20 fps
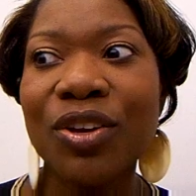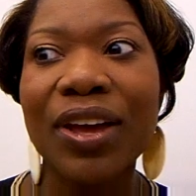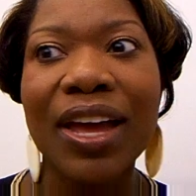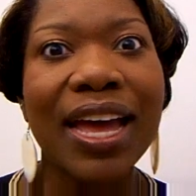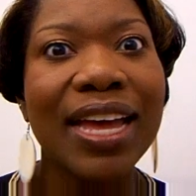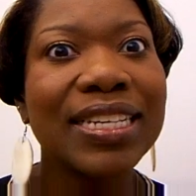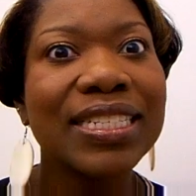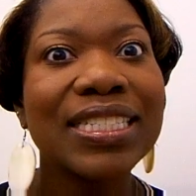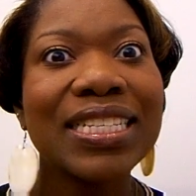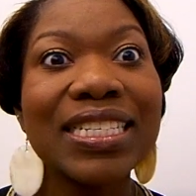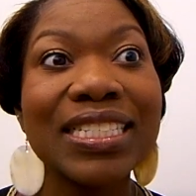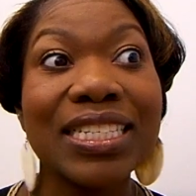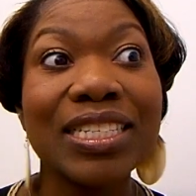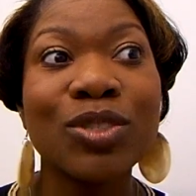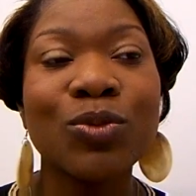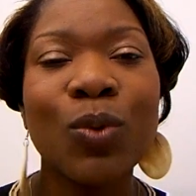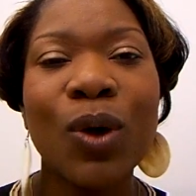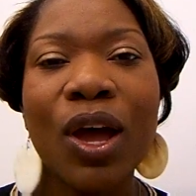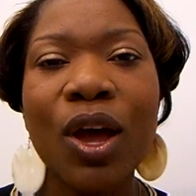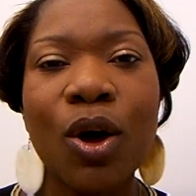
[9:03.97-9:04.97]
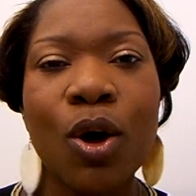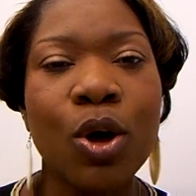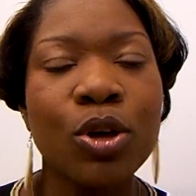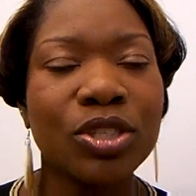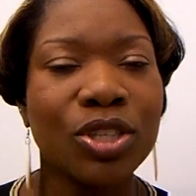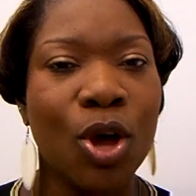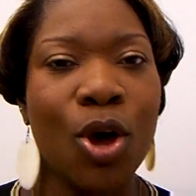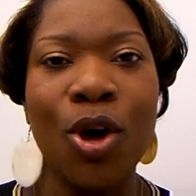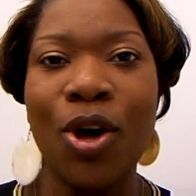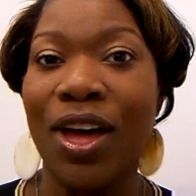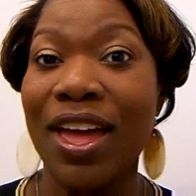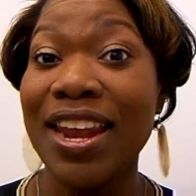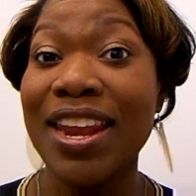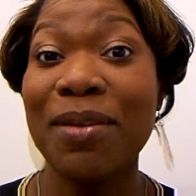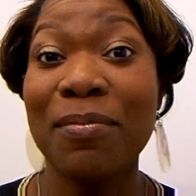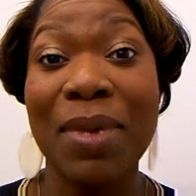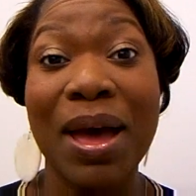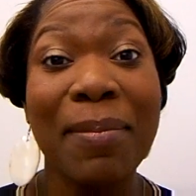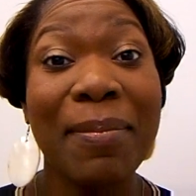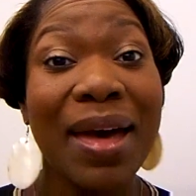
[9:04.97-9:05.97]
I'm telling you guys, this is what
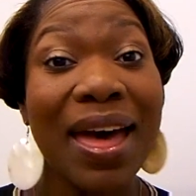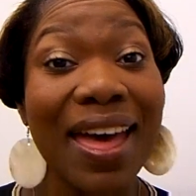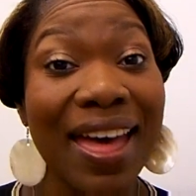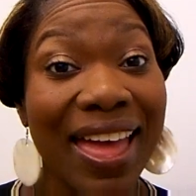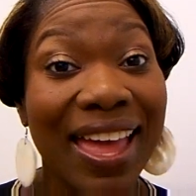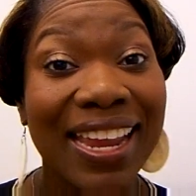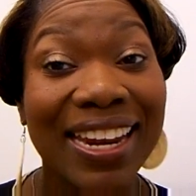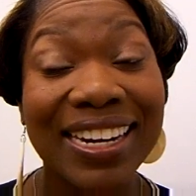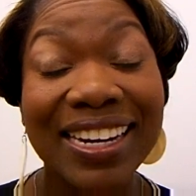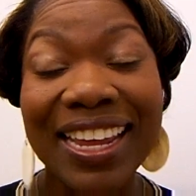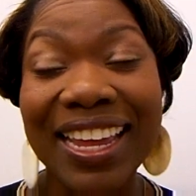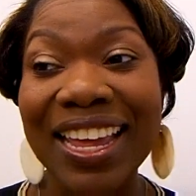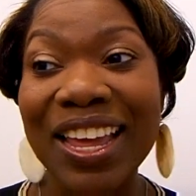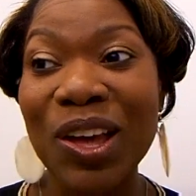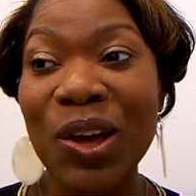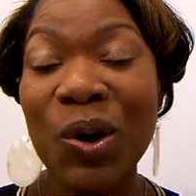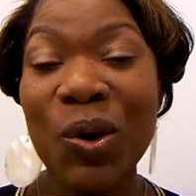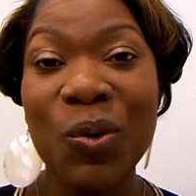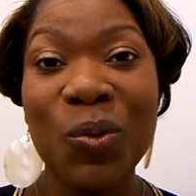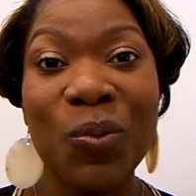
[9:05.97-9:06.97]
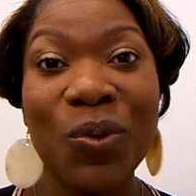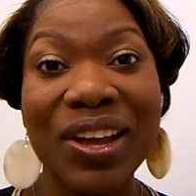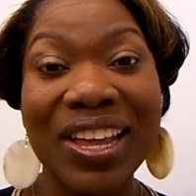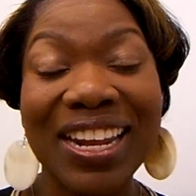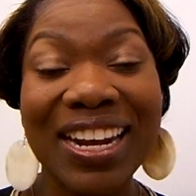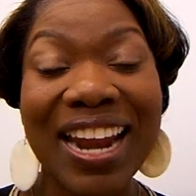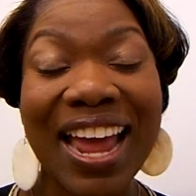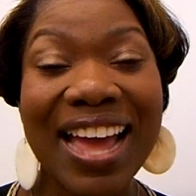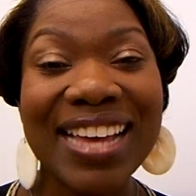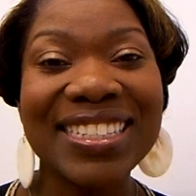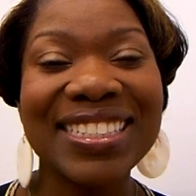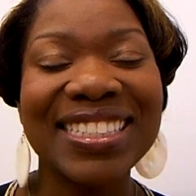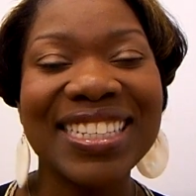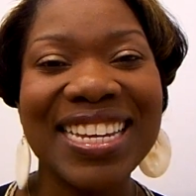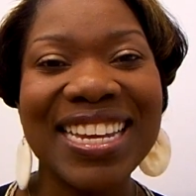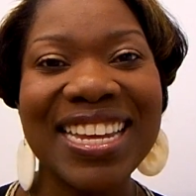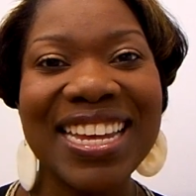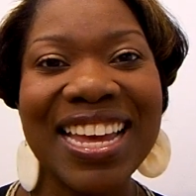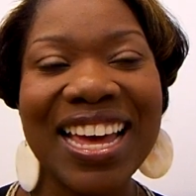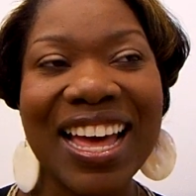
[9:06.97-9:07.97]
goes on in my mind
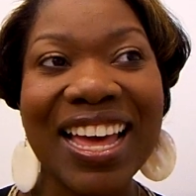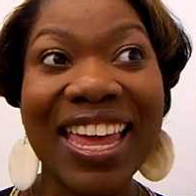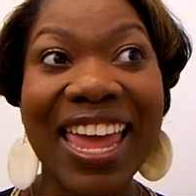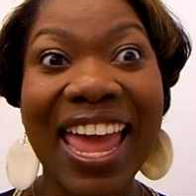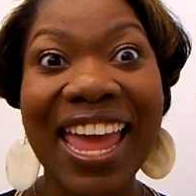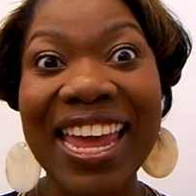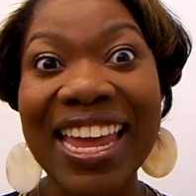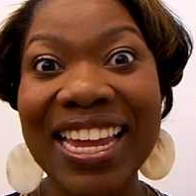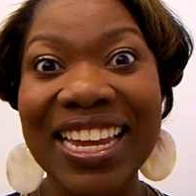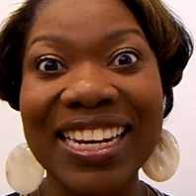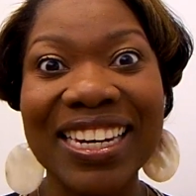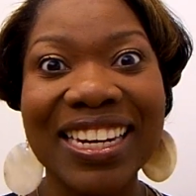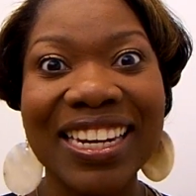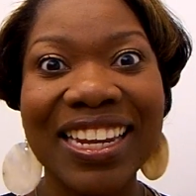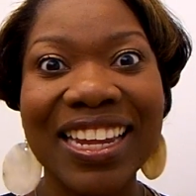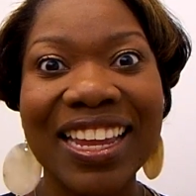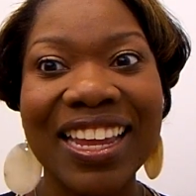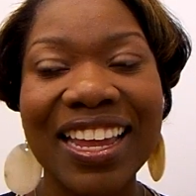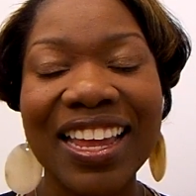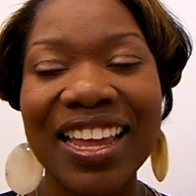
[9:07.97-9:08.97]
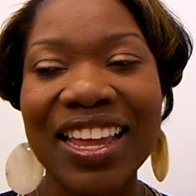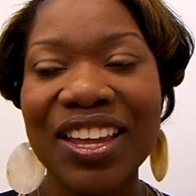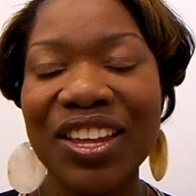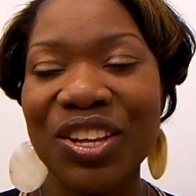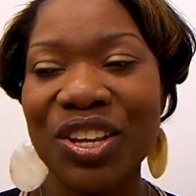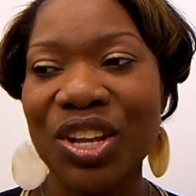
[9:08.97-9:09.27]
when I see a gain.